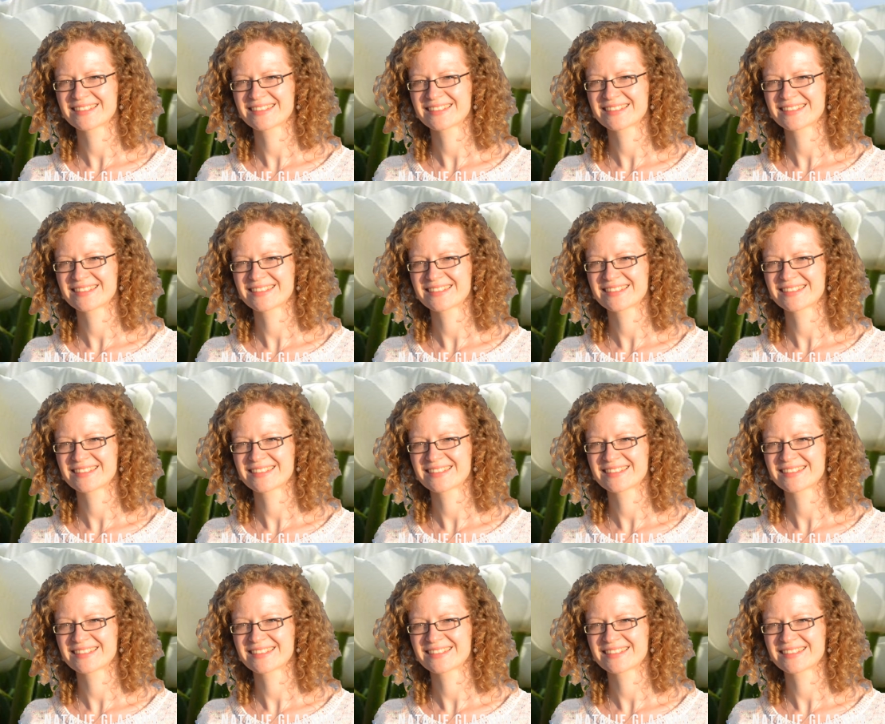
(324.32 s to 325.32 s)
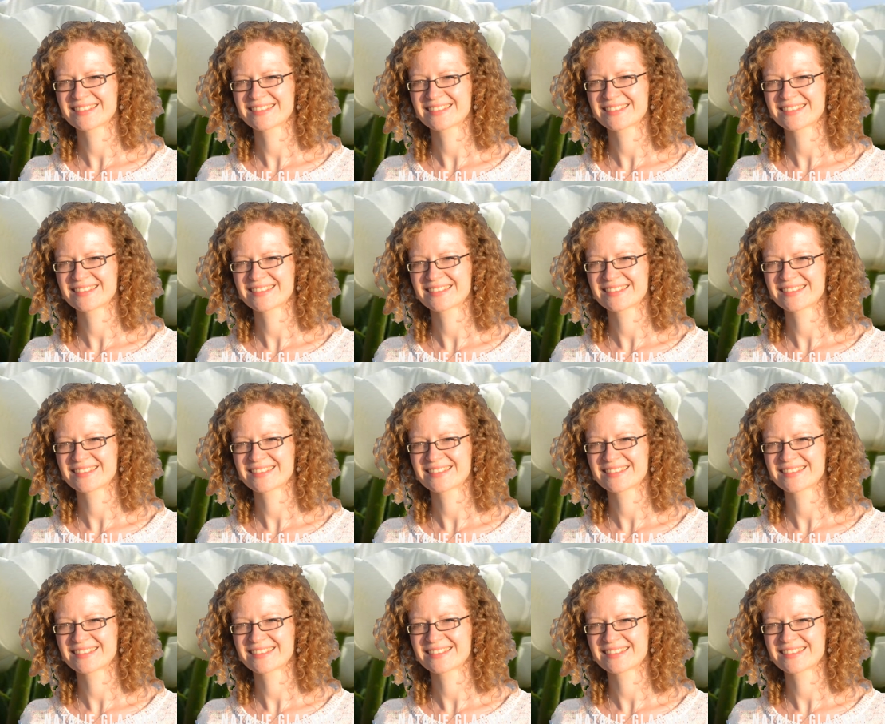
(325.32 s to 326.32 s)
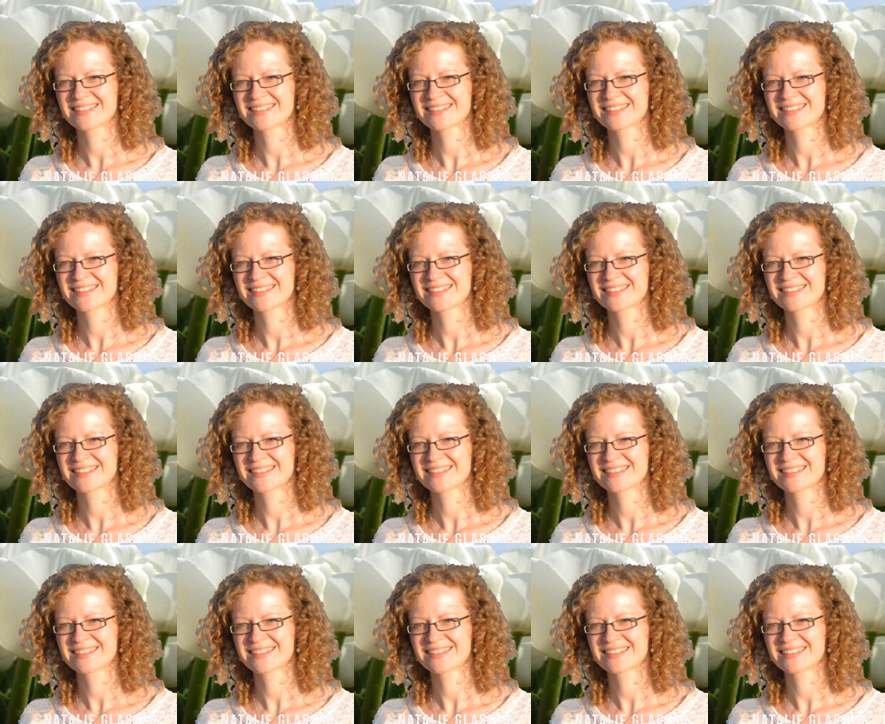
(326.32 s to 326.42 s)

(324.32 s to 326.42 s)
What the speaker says: Nothing is said.